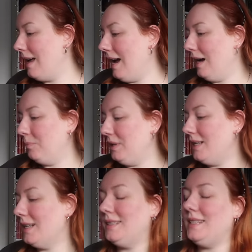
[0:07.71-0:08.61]

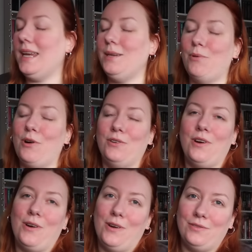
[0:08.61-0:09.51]
Happy day one
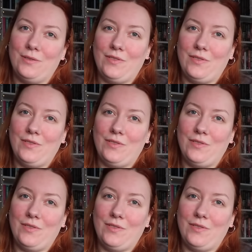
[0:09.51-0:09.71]
of